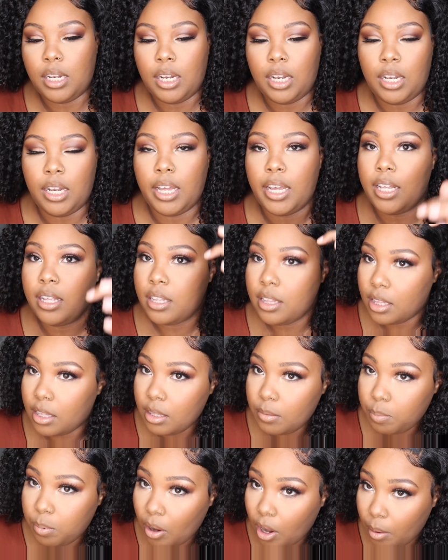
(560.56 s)

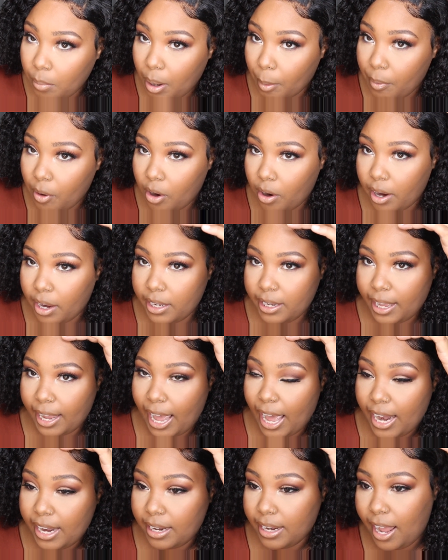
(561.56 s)
lace on my part.
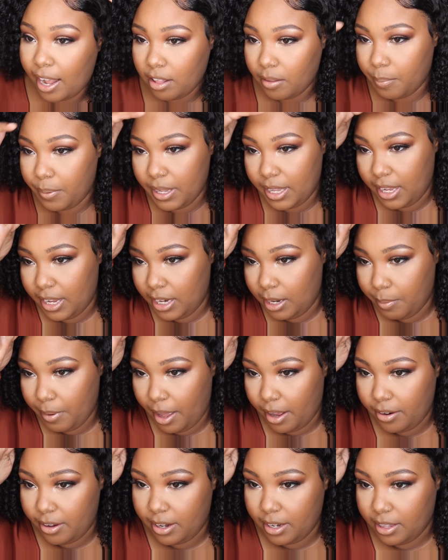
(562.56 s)
Like, I didn't have to put any
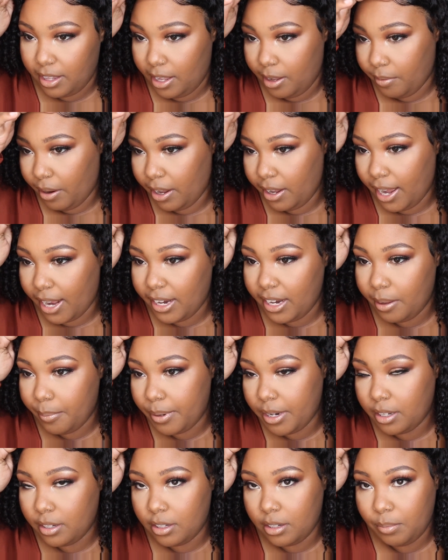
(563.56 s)
powder or anything right here. I did
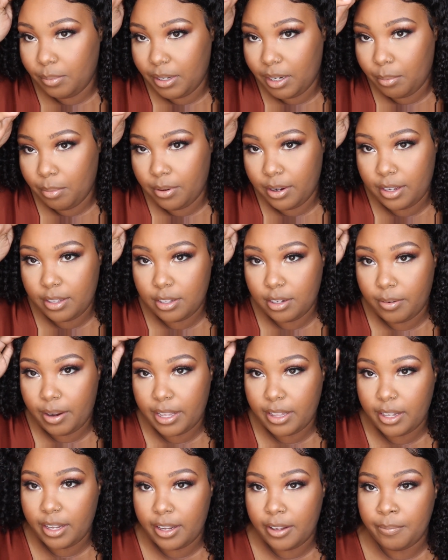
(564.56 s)
put a little bit of bronzer
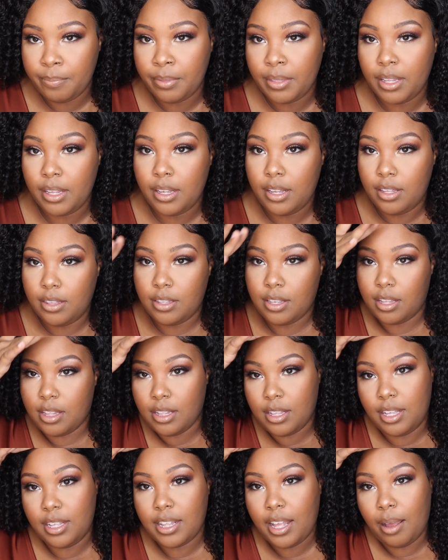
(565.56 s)
right there just
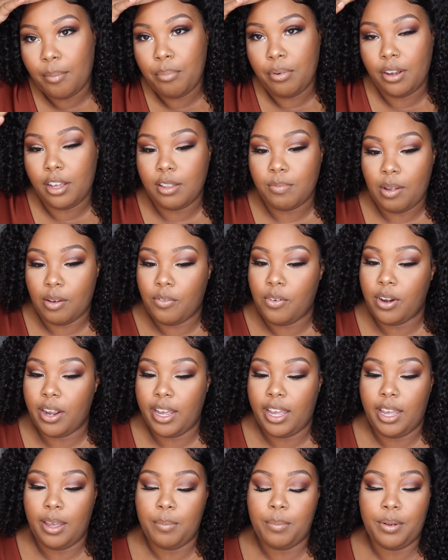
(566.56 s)
because I bronzed my
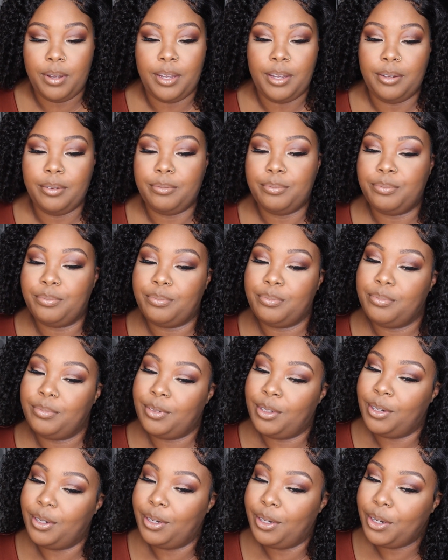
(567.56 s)
forehead, but
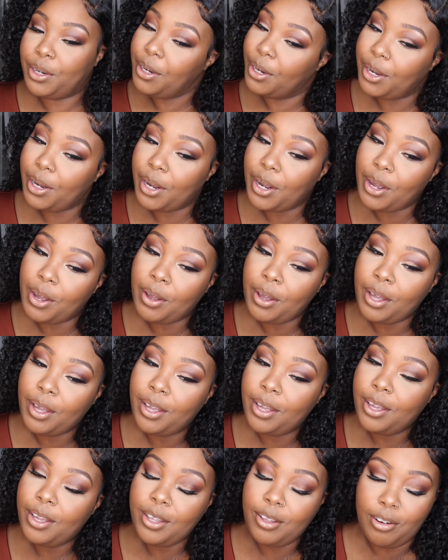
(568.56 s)
girl,
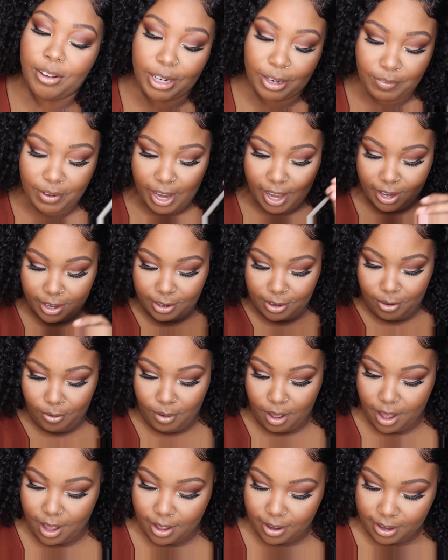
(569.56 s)
you ain't even gotta do
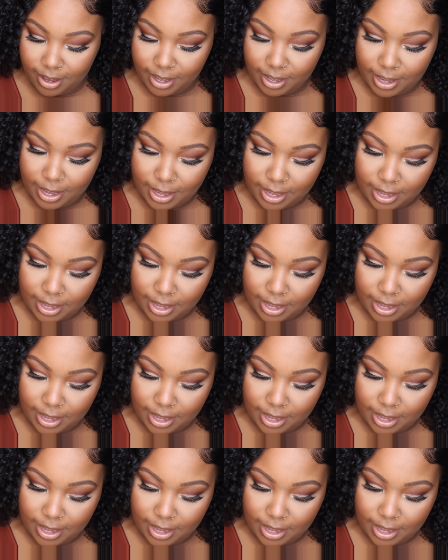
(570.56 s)
all this.